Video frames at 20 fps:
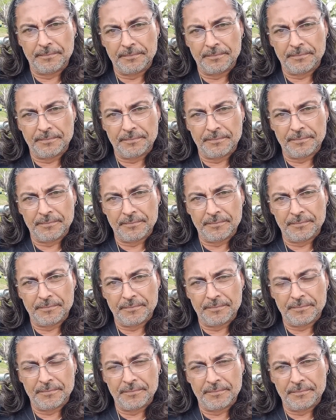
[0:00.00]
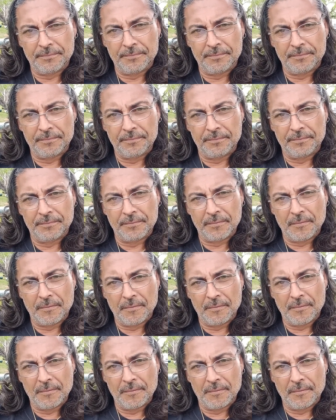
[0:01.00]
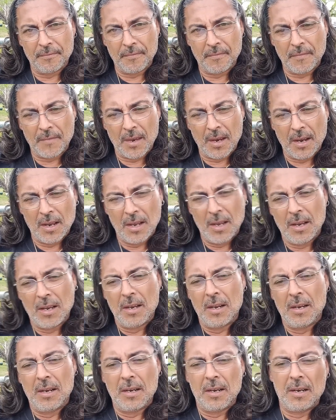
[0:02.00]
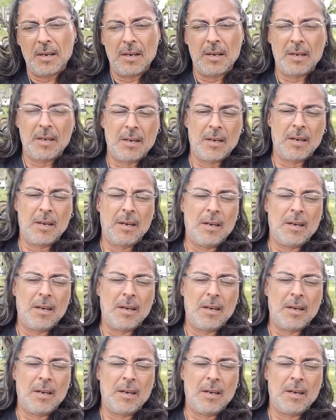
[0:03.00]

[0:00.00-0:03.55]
Nobody speaks.